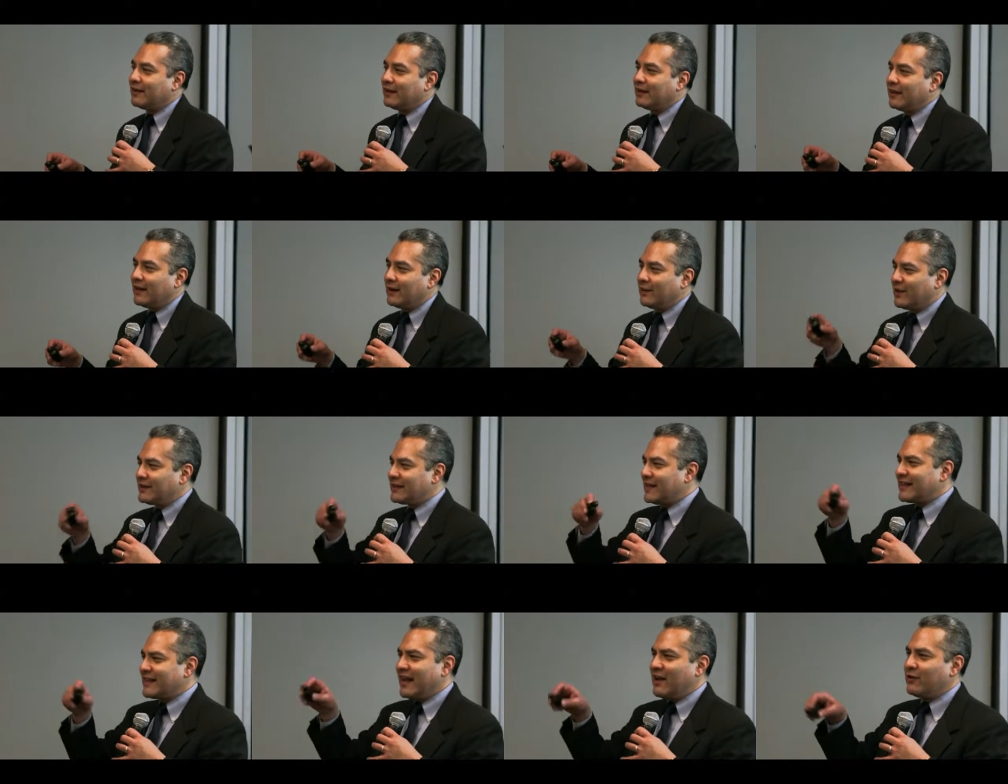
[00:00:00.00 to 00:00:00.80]
where it
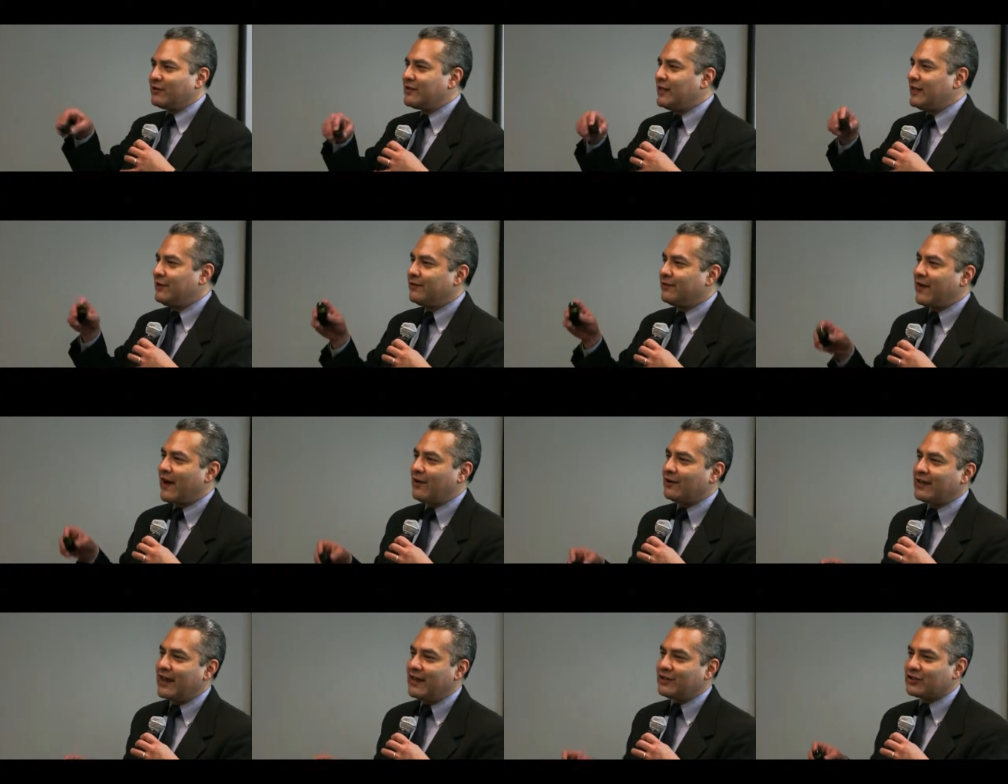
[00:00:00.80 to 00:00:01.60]
says IoT
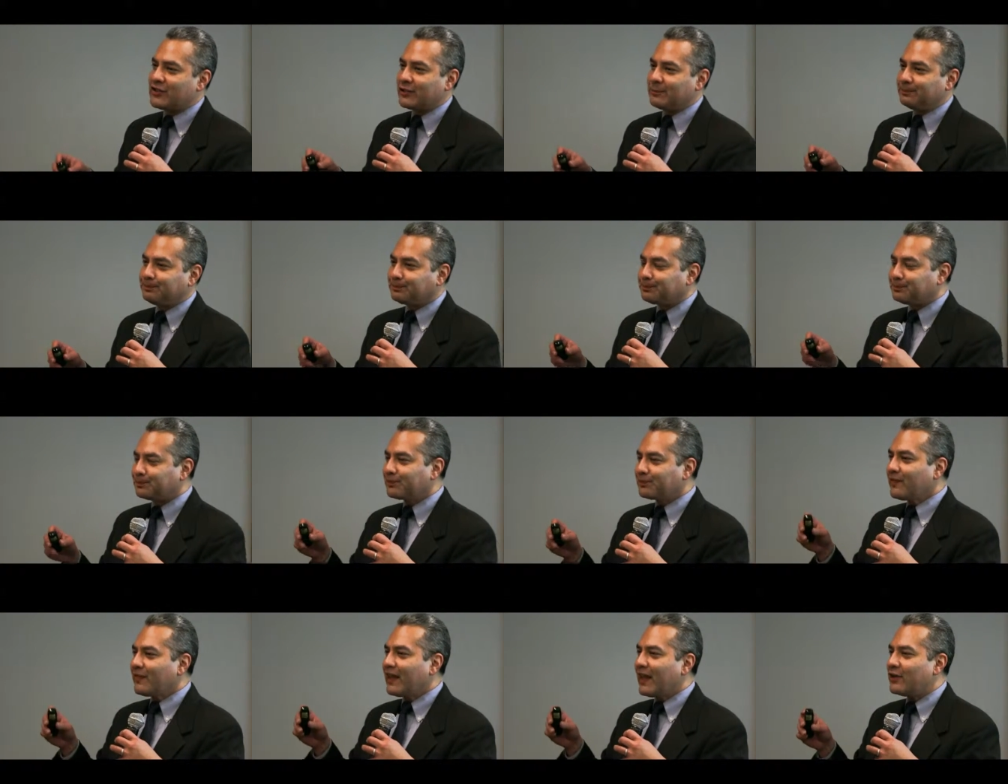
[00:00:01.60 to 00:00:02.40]
Foundation,
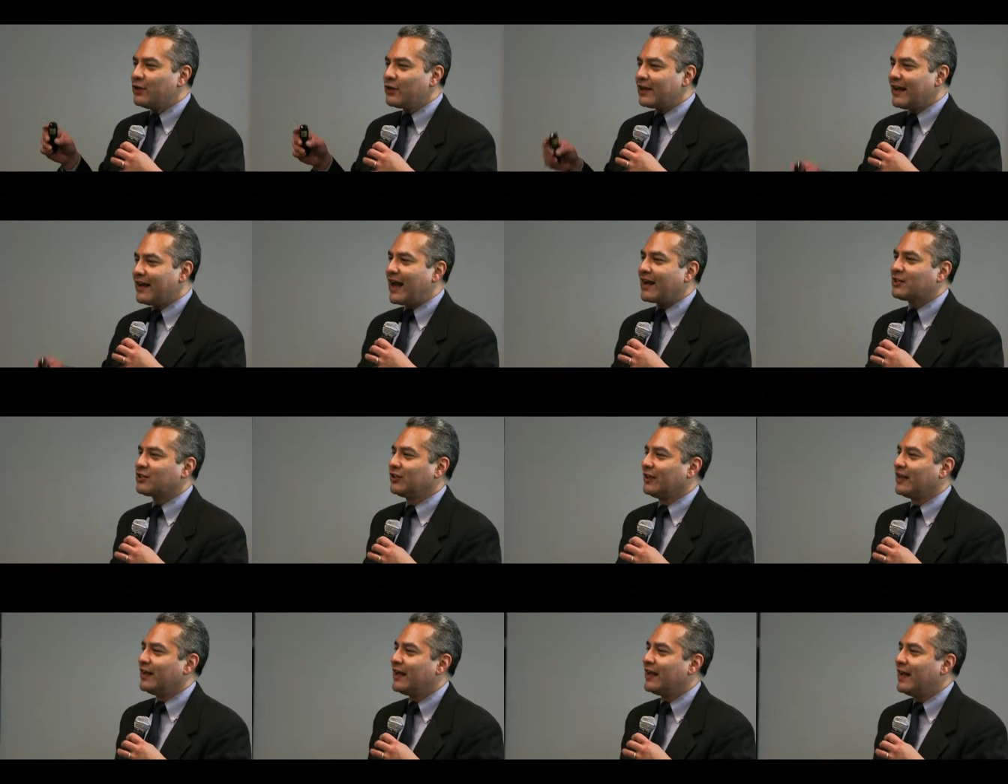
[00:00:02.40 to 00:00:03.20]
you can
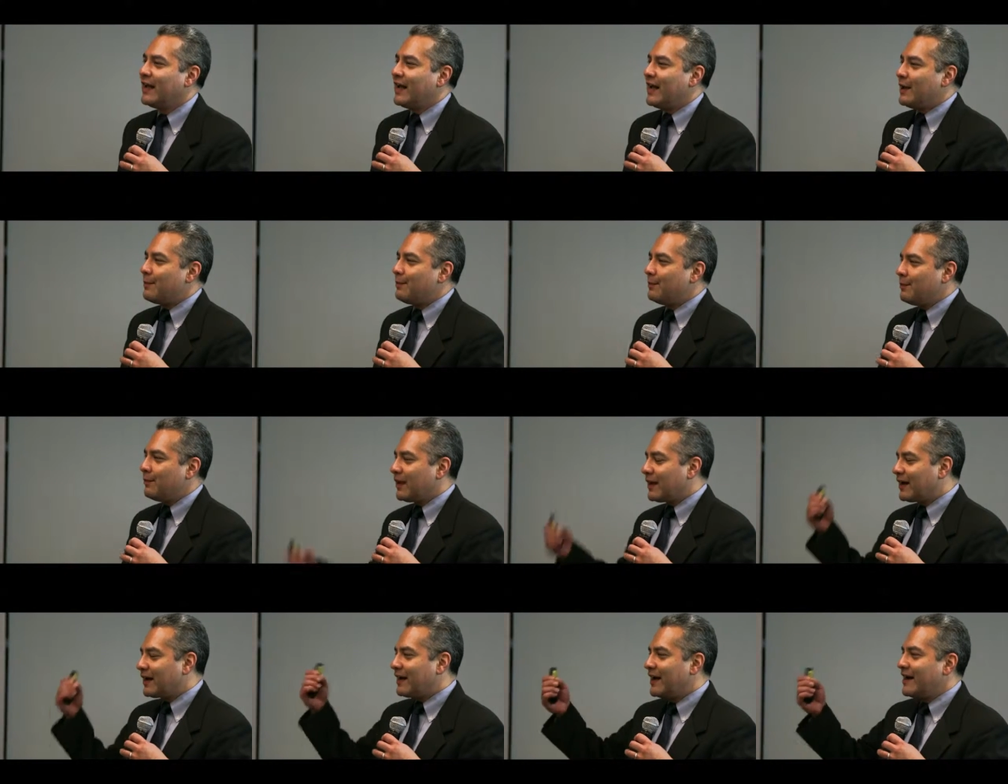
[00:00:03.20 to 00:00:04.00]
actually
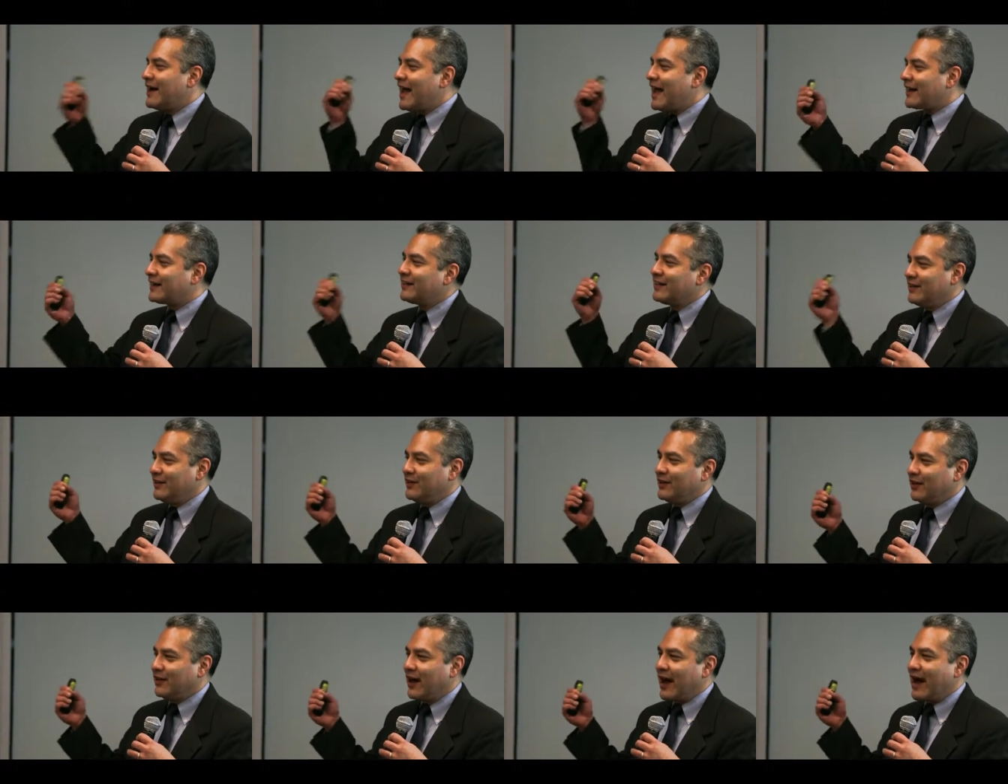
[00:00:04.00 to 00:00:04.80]
connect
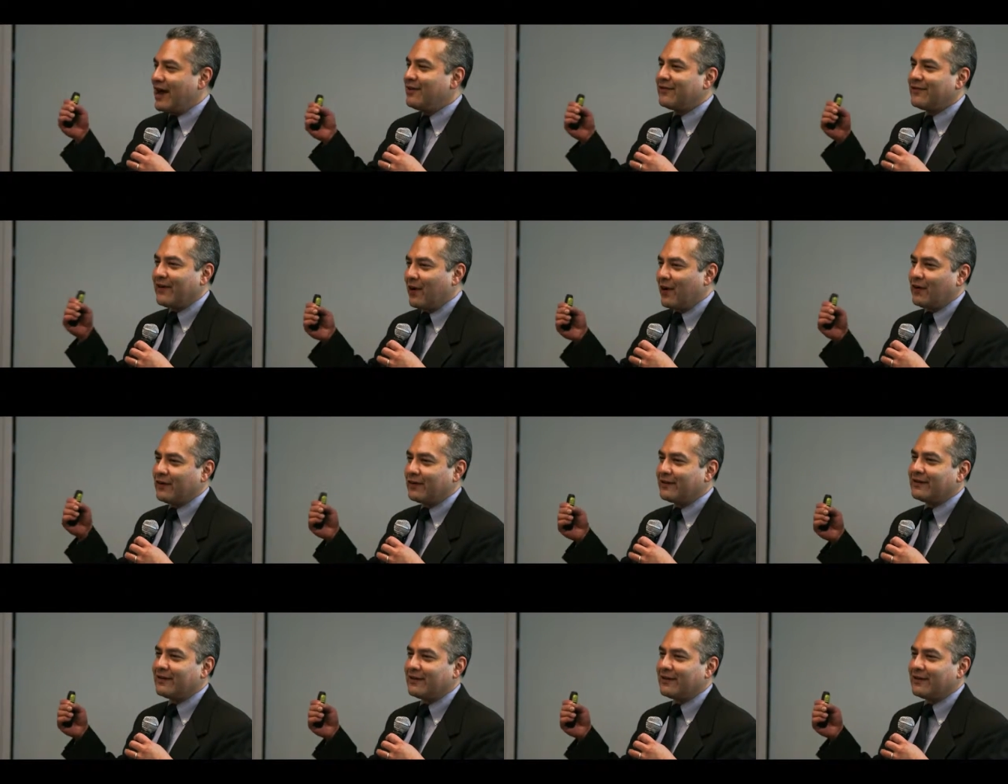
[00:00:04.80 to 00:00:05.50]
your iPhone